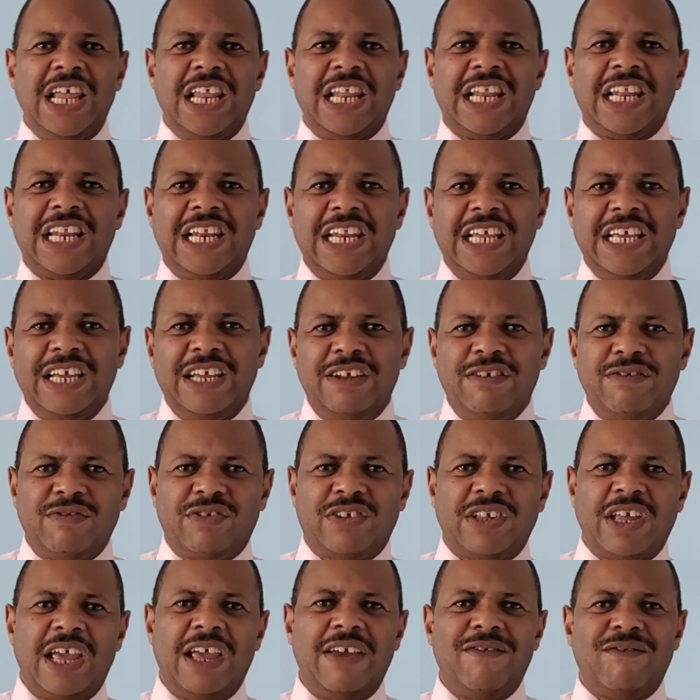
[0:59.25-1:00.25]

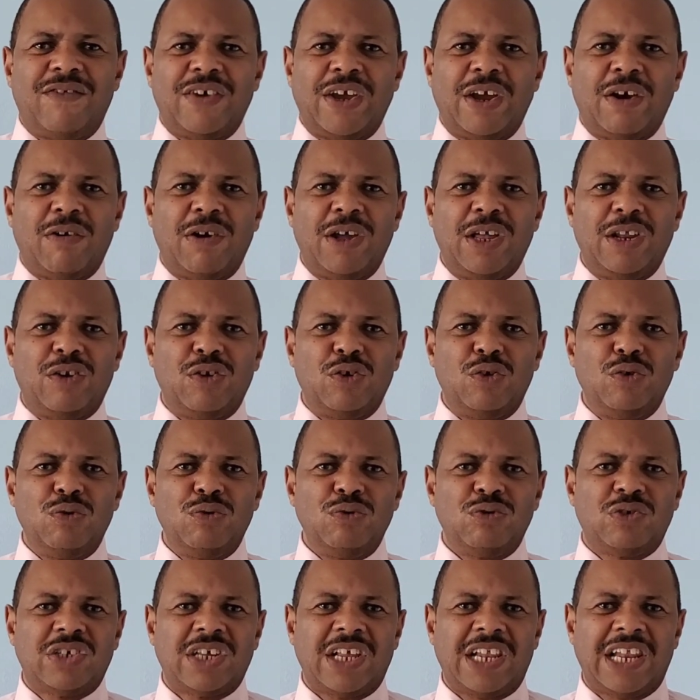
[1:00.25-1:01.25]
lives a very
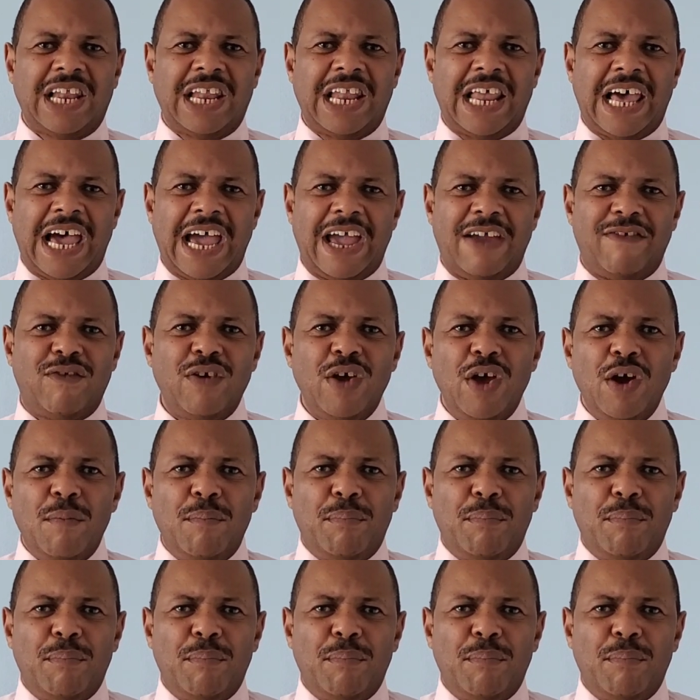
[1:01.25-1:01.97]
loose life.